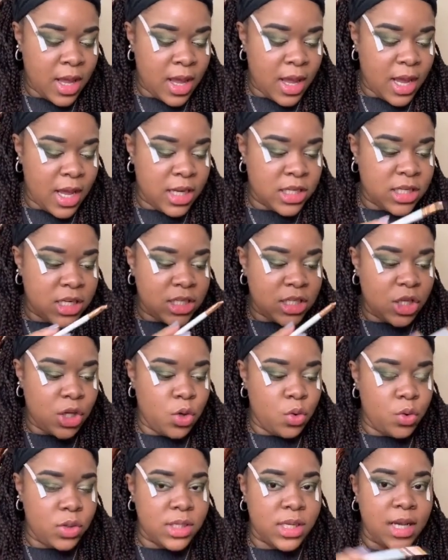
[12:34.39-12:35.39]
and just
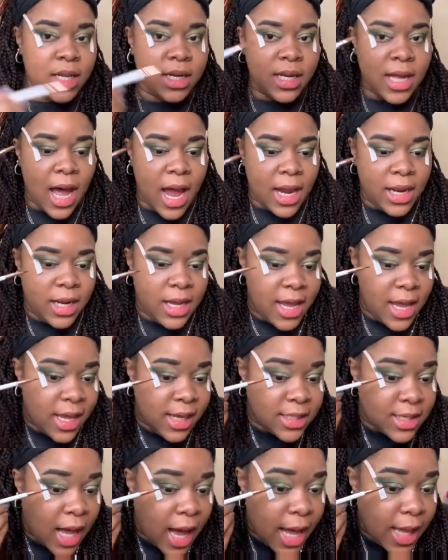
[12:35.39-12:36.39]
use it kind of
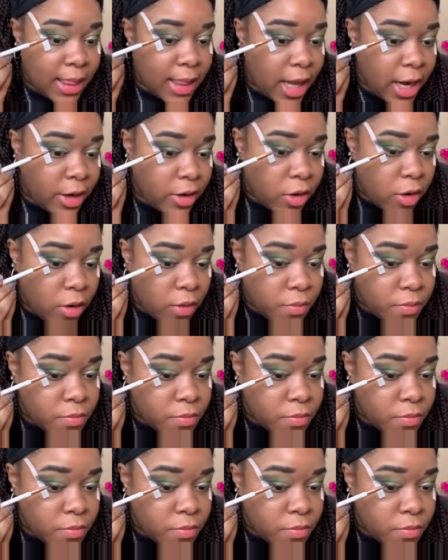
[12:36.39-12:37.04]
as eyeliner.